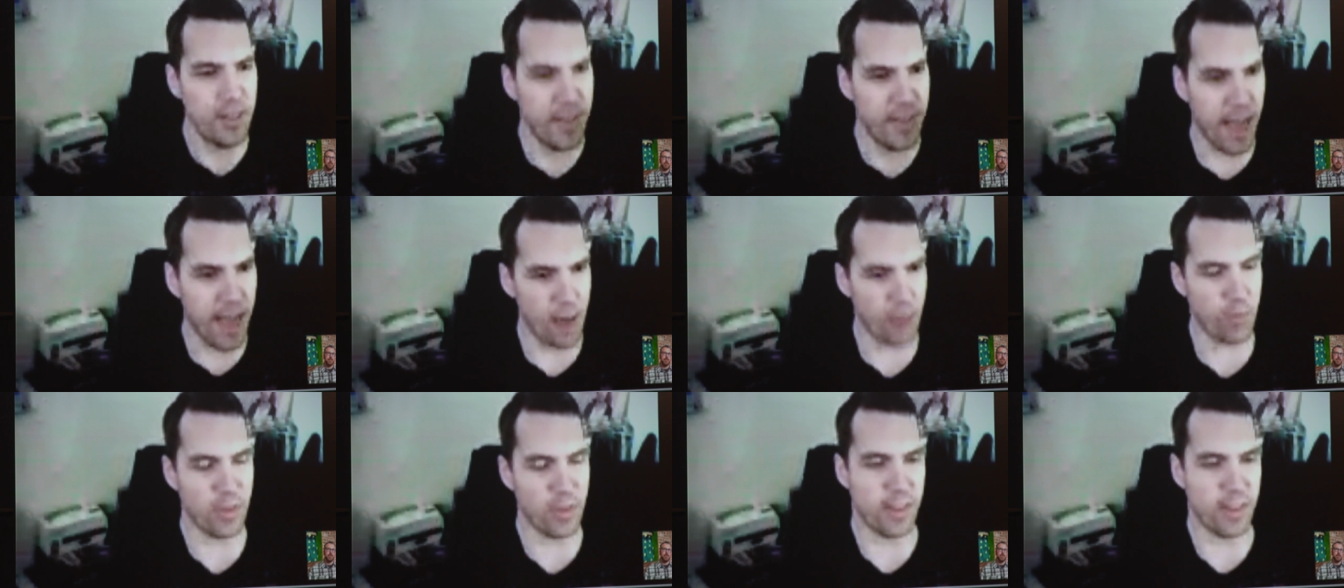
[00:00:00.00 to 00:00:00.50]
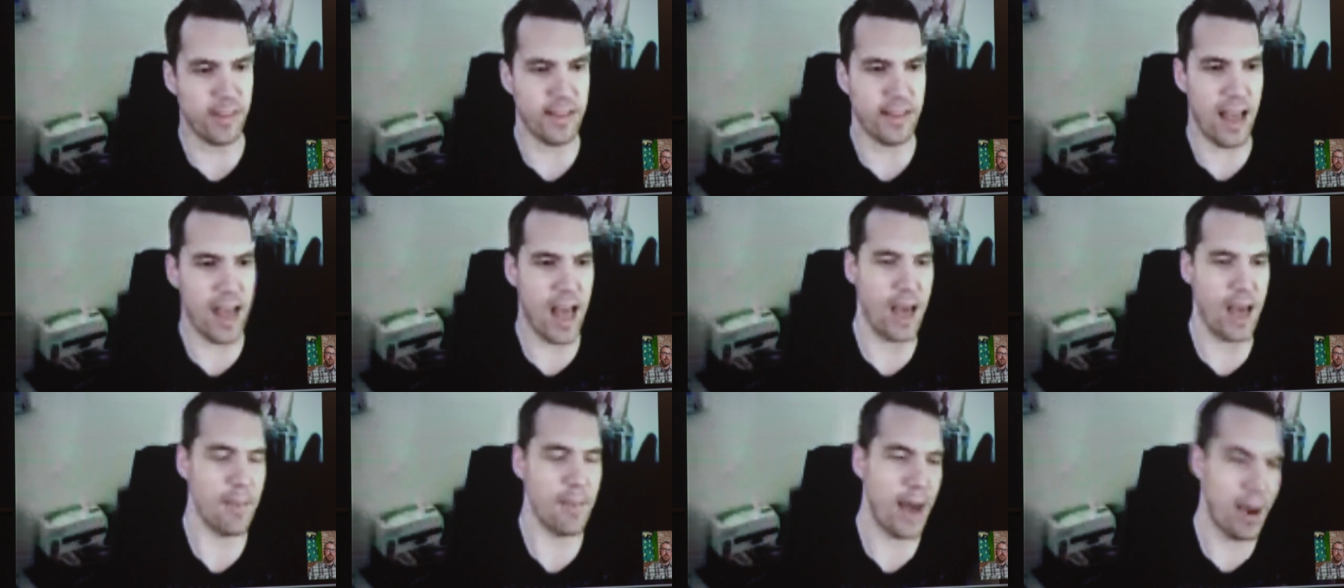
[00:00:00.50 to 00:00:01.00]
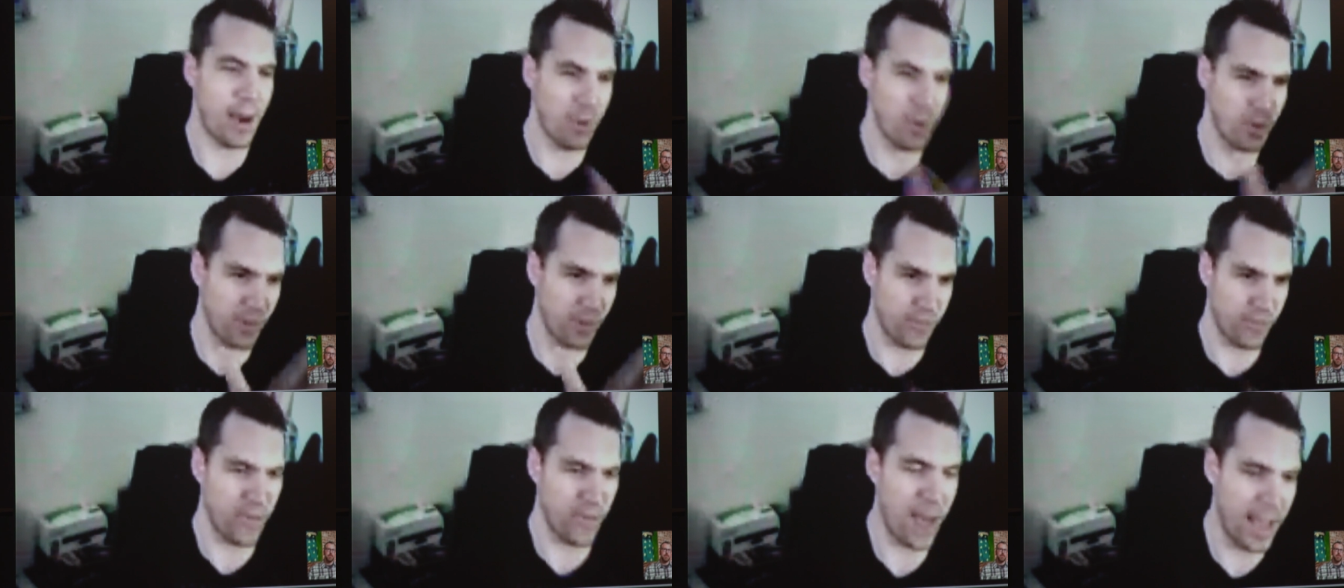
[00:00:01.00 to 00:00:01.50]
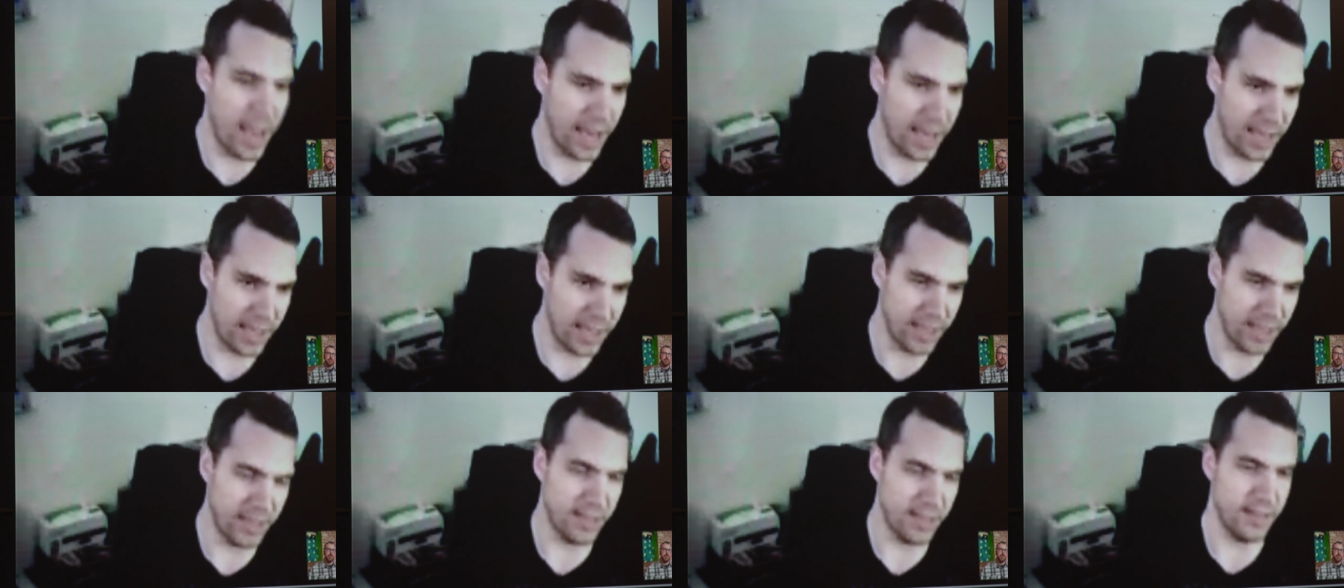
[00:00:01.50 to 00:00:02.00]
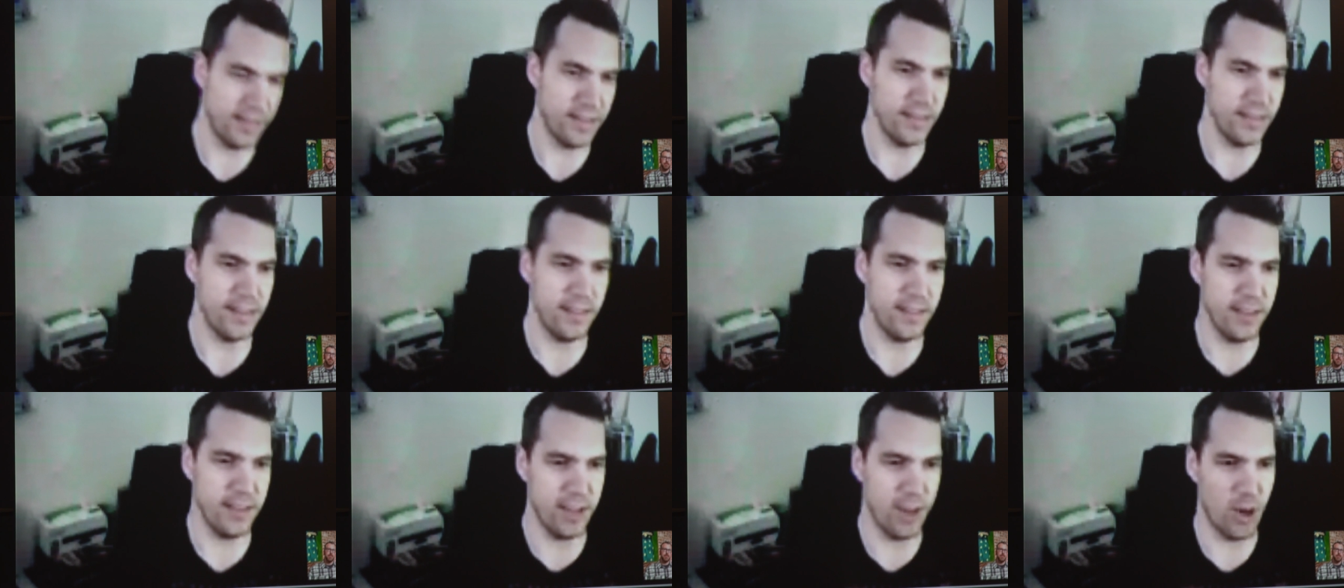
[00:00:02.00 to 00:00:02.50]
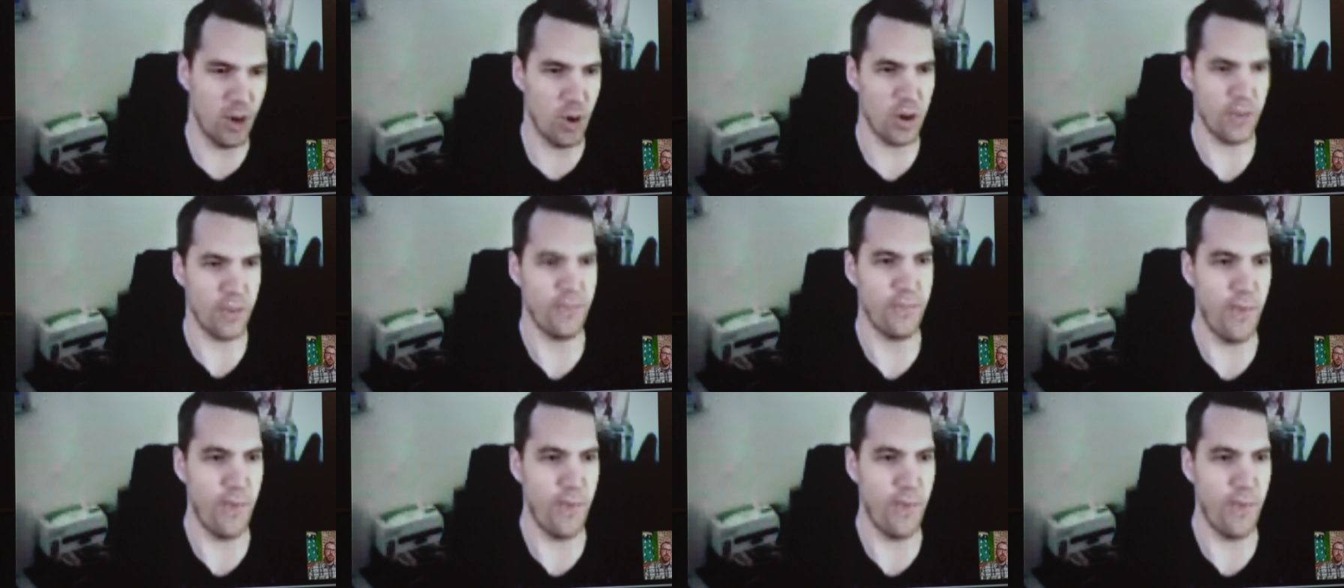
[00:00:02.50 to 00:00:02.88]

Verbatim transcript: That was the time I was fighting in, uh, you know, on a